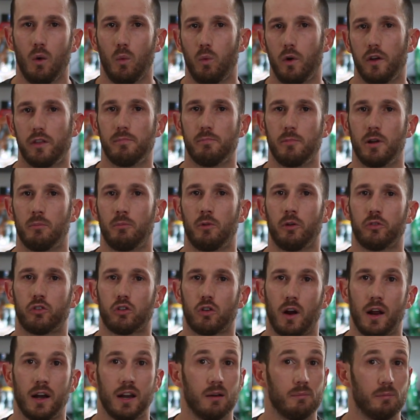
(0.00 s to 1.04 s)
with minimum
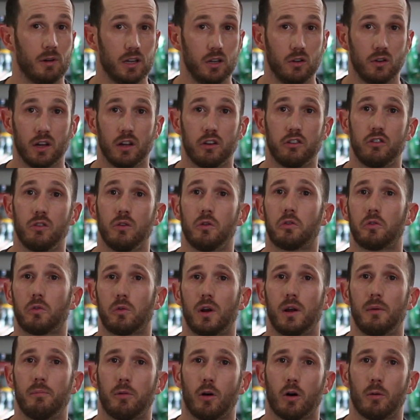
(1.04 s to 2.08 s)
training, but you get
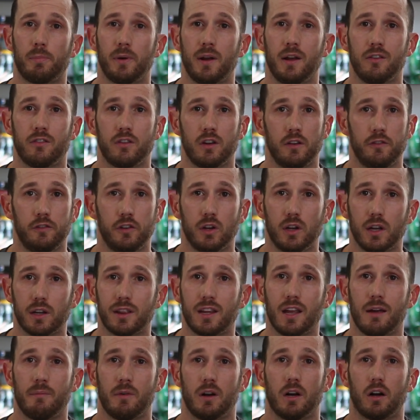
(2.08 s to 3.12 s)
2-3 burpees, and if you
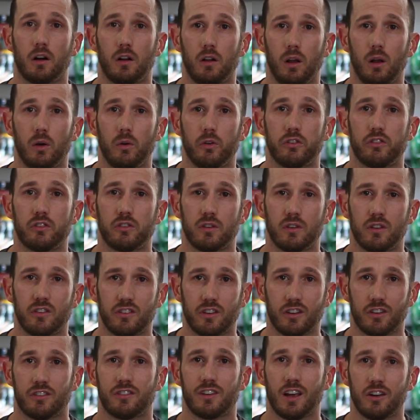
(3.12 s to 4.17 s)
get them in a close
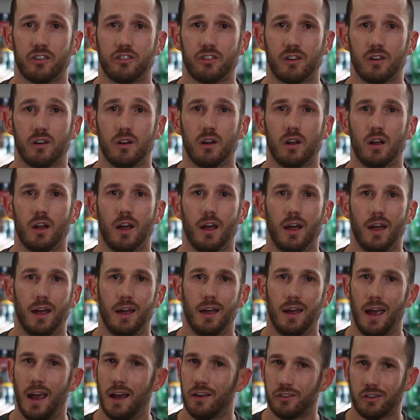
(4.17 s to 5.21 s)
succession,
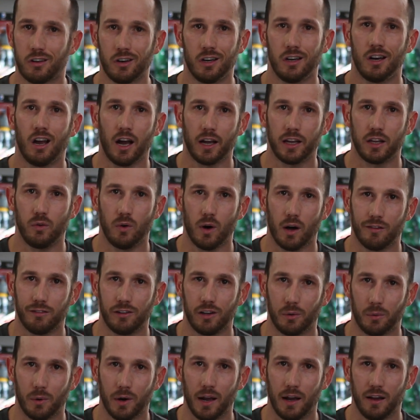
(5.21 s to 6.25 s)
it's going to knock you out of
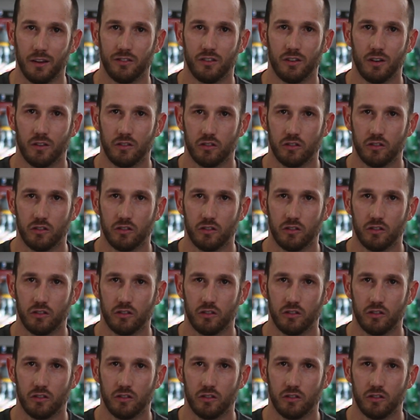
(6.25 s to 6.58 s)
the race.